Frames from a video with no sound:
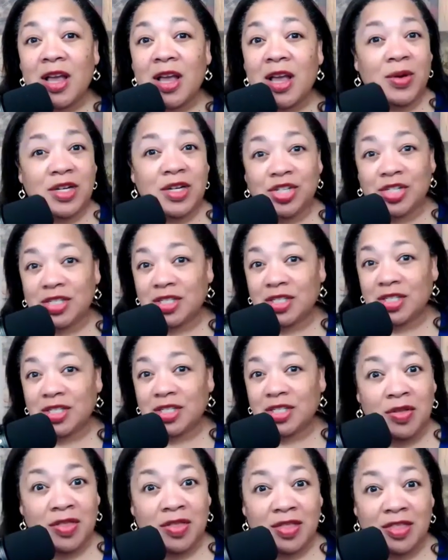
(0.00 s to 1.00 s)
or it's just
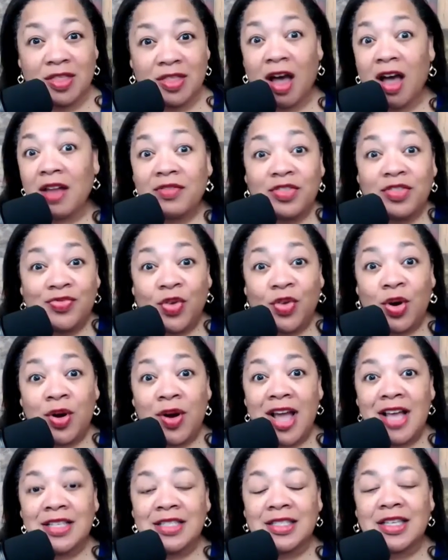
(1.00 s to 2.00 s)
new thought
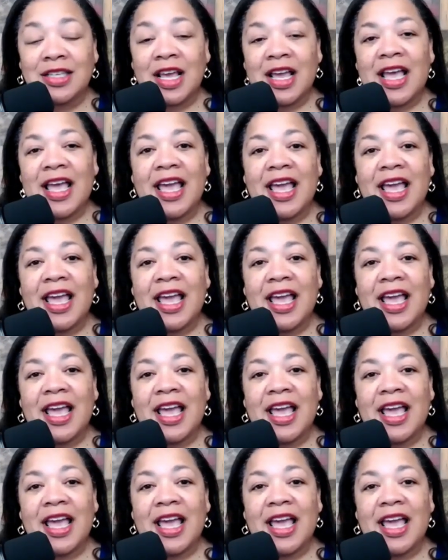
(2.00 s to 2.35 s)
for us.